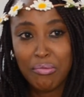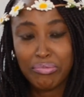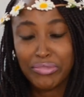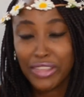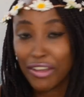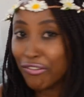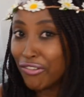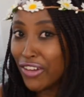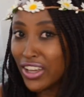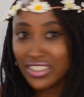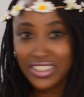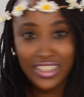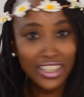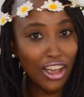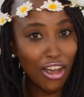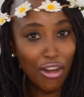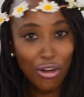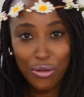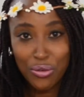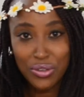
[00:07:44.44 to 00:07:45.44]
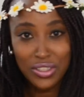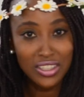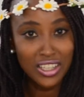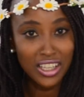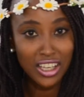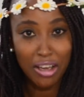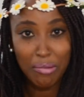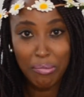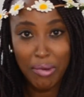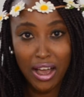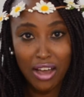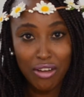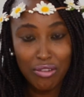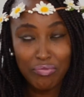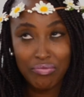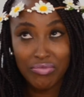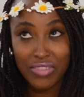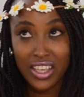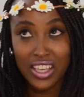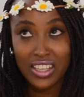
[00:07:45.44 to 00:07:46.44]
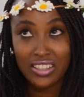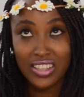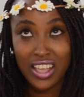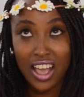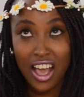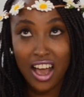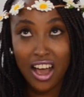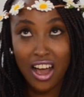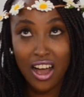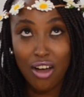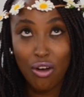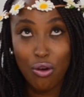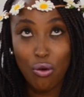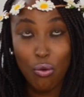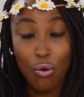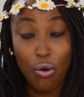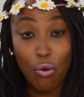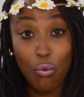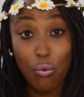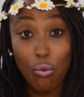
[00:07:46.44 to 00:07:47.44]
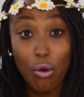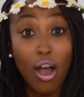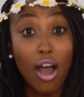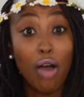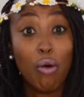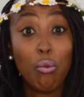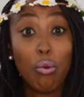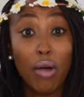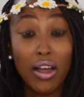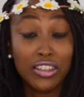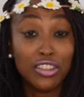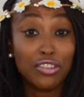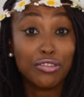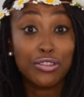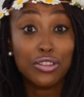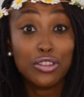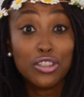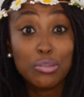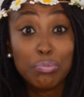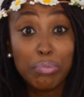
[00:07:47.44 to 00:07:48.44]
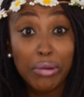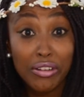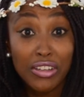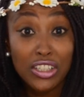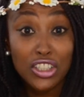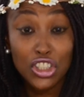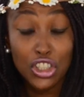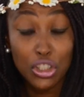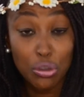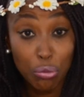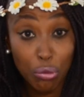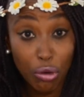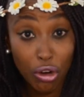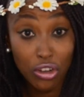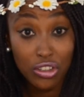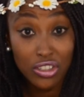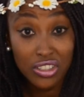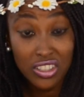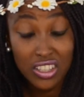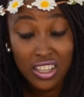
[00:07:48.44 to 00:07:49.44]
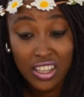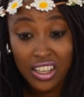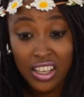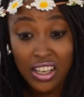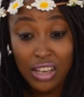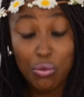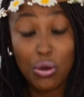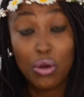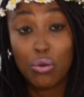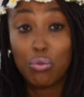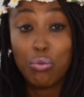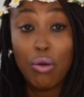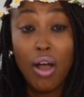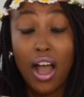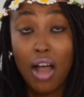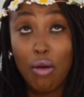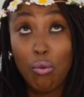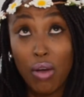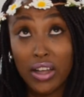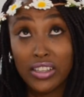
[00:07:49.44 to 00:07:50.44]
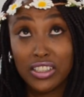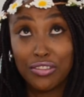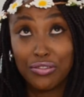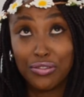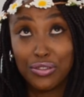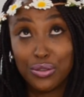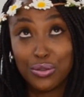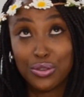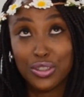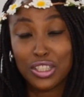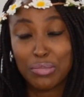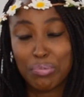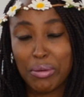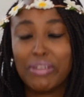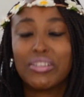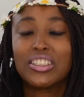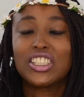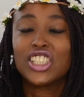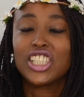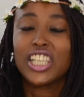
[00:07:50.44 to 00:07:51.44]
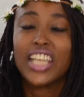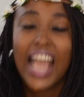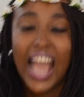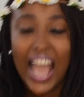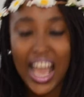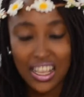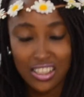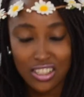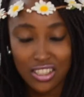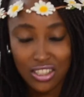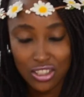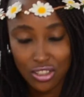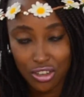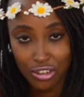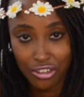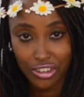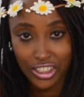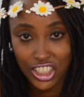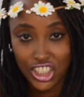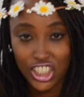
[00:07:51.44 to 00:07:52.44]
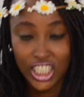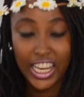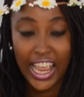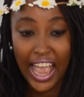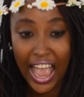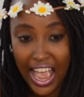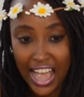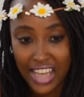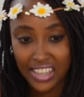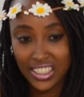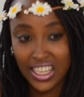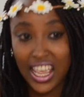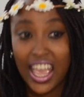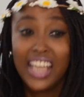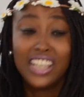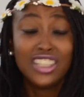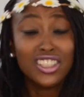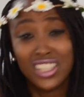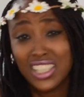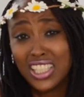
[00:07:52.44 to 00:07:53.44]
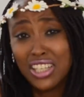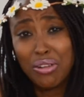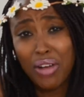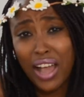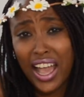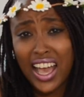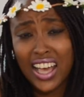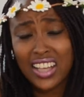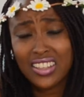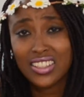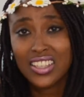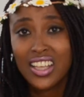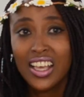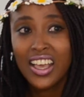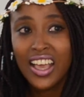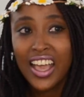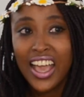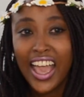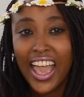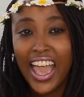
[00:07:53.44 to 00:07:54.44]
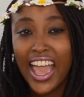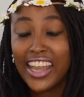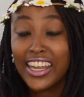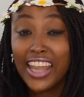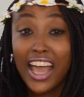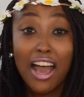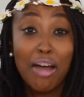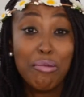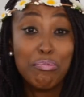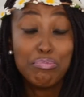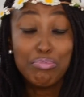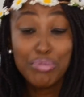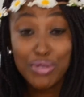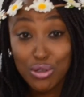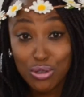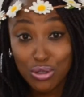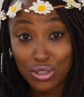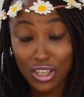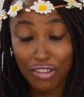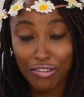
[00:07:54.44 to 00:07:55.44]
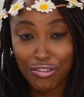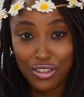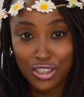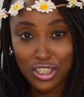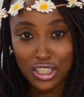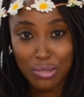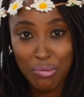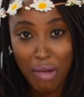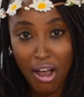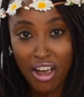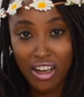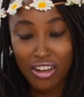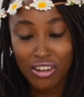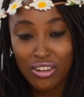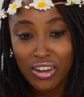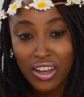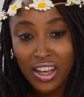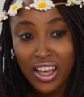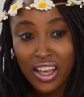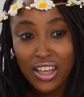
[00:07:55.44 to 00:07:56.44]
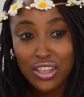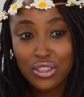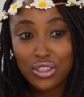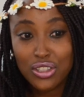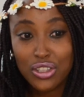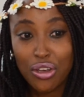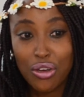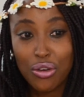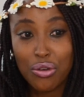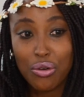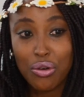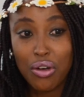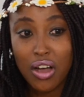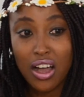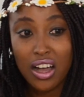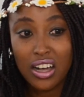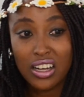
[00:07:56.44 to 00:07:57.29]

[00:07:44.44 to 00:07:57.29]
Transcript: the first thing I always think about is what a wonderful spirit she was, what a wonderful spirit she had and still has, and her beautiful smile. So